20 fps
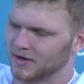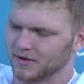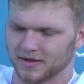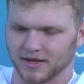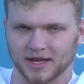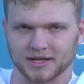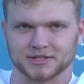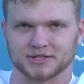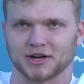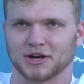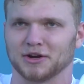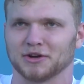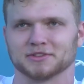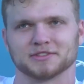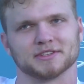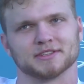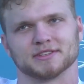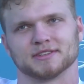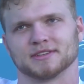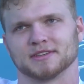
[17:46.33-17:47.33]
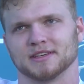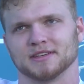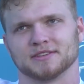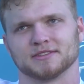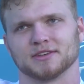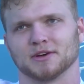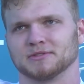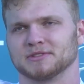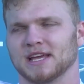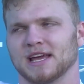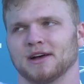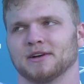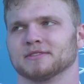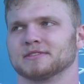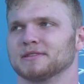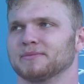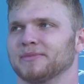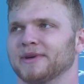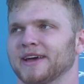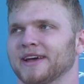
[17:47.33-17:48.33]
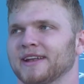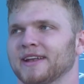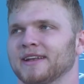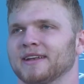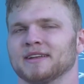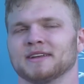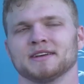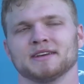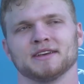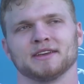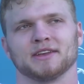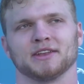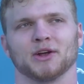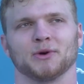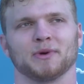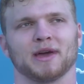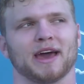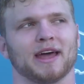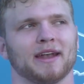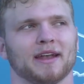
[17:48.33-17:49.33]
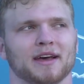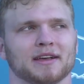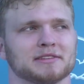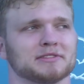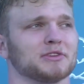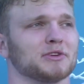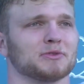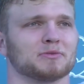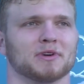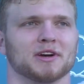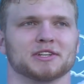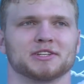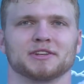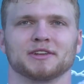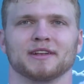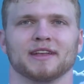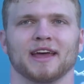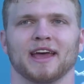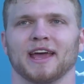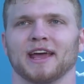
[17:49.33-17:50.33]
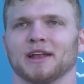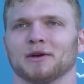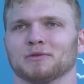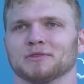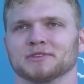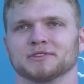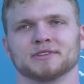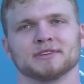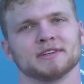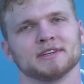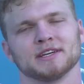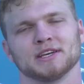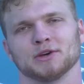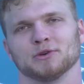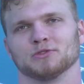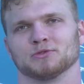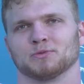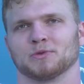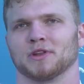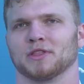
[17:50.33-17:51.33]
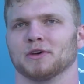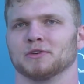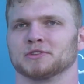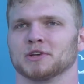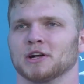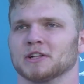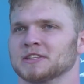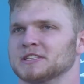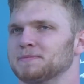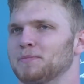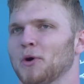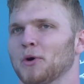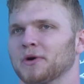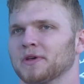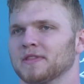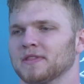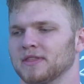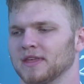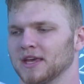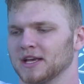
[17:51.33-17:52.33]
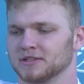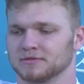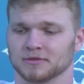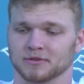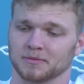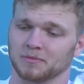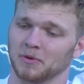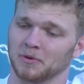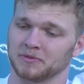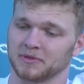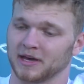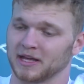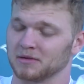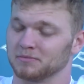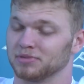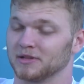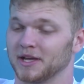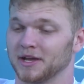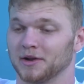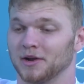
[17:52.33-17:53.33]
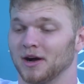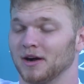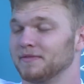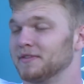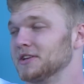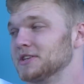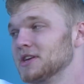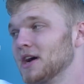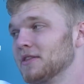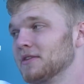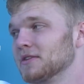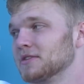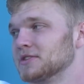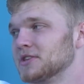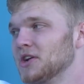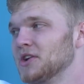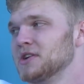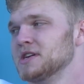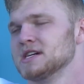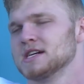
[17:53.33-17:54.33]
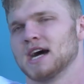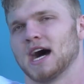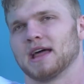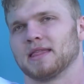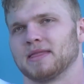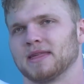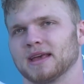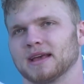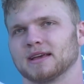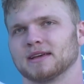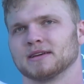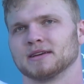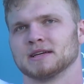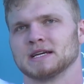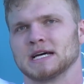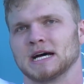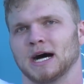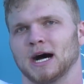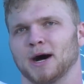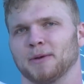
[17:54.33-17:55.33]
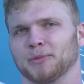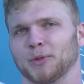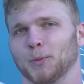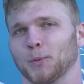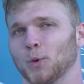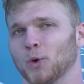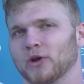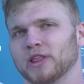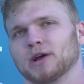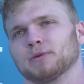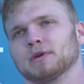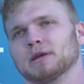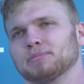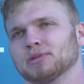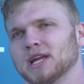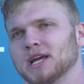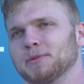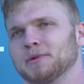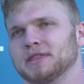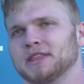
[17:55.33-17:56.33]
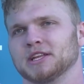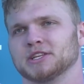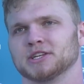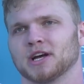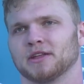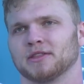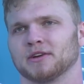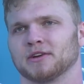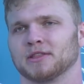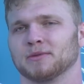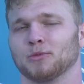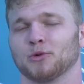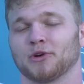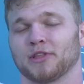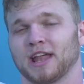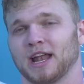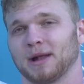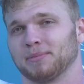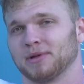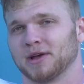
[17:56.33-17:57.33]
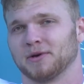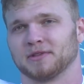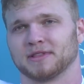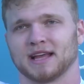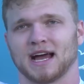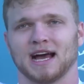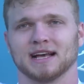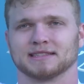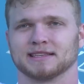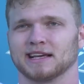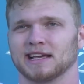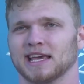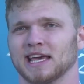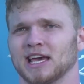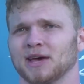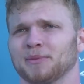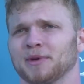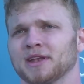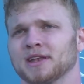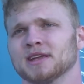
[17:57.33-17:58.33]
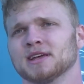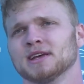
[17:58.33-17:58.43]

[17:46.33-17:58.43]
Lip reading: Oh, yeah. Charles he's so talented, man. And, you know, we had a nice little rush today. And it was one of those unspoken things where we're both kind of playing off each other. So I think the more that we play with each other and the more that I play with guys like him